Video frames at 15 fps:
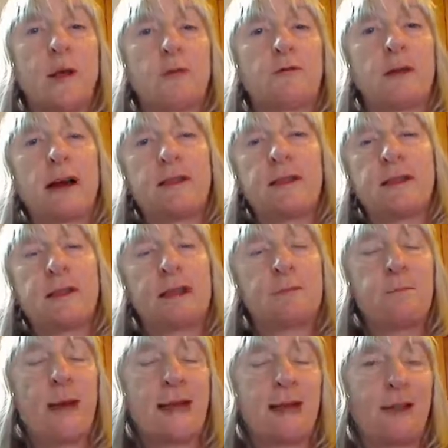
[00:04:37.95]
Rather than
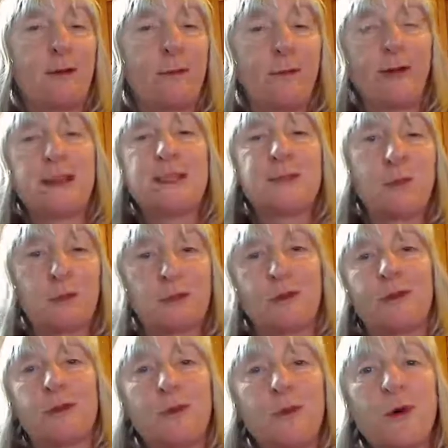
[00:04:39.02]
making Facebook do
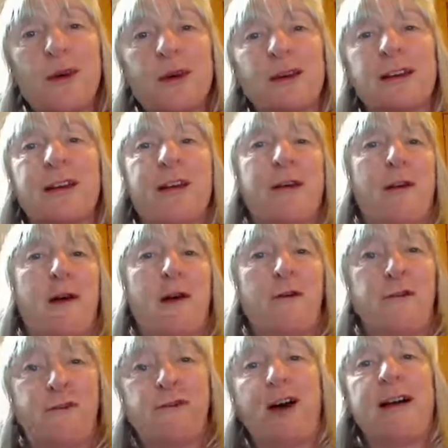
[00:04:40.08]
the work
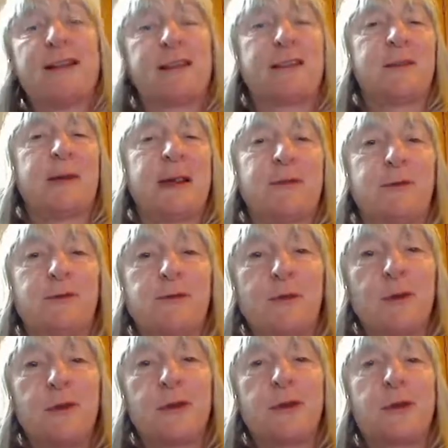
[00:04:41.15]
of finding the people
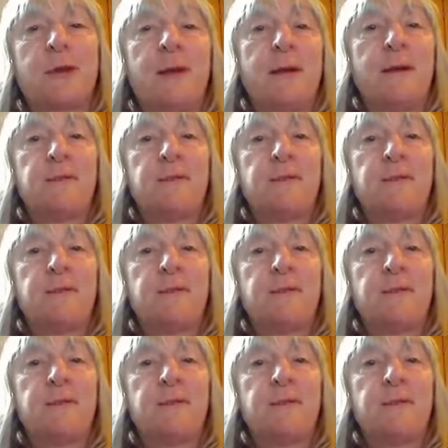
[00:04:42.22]
for you,